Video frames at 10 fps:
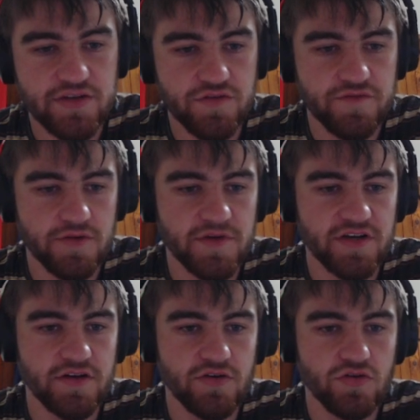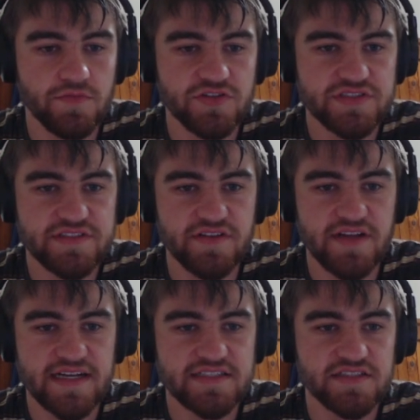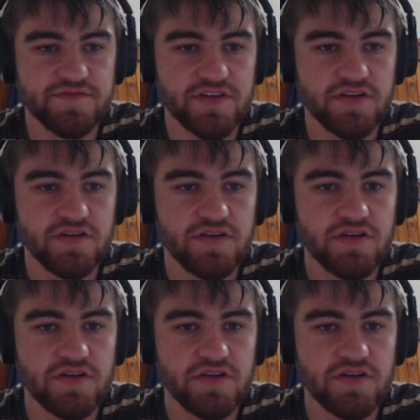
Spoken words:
you from almost the likes of a